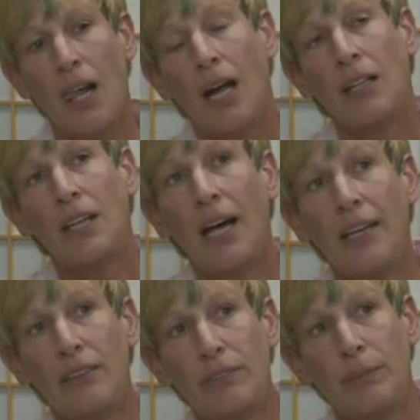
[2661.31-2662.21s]
a lot
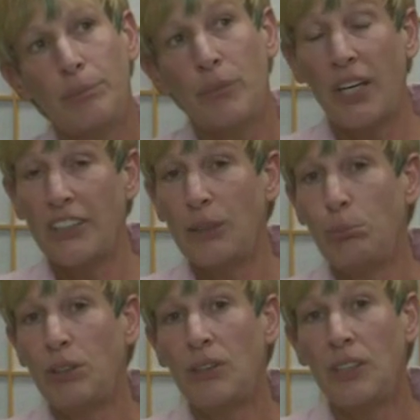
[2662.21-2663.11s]
of
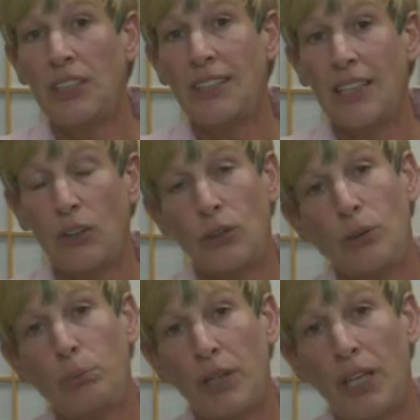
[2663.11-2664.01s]
possibilities that
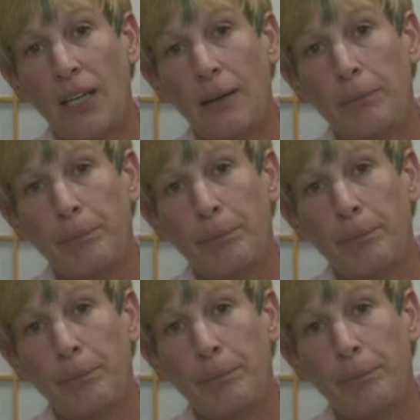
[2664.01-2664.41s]
could be